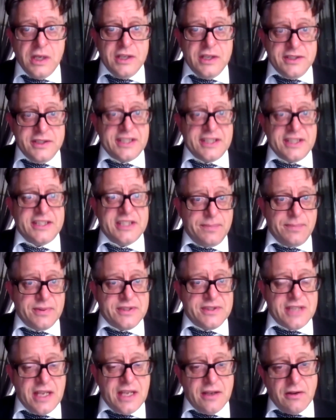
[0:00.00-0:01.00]

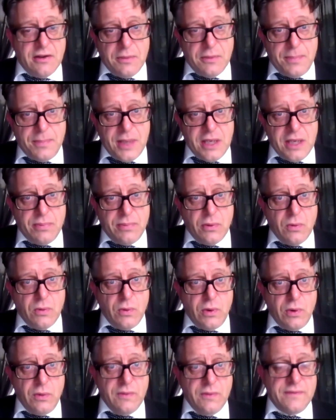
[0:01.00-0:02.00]
60% of the people
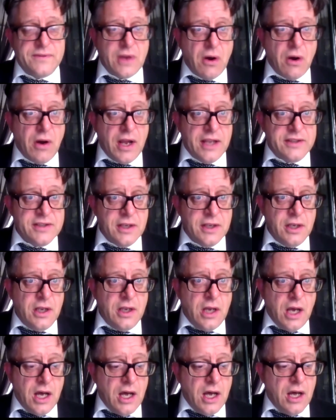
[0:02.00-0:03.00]
who have died
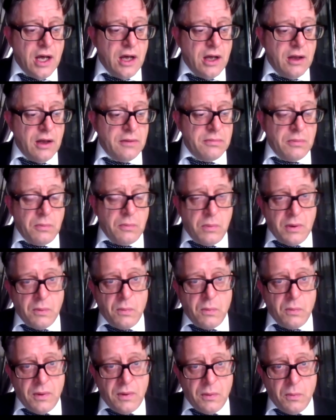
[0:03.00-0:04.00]

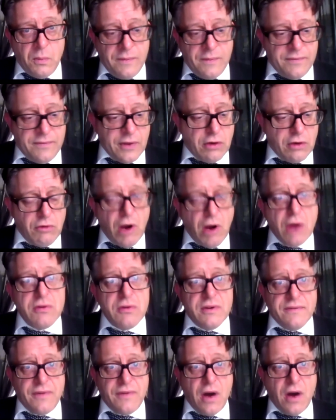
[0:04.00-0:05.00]
with the
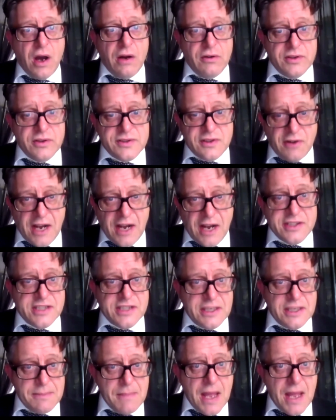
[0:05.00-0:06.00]
coronavirus are
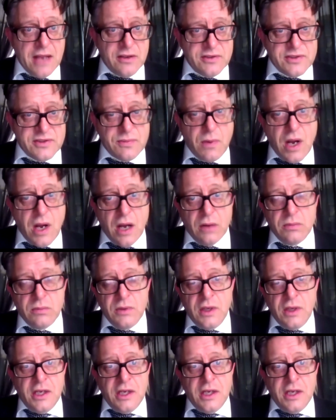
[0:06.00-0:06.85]
actually men as well.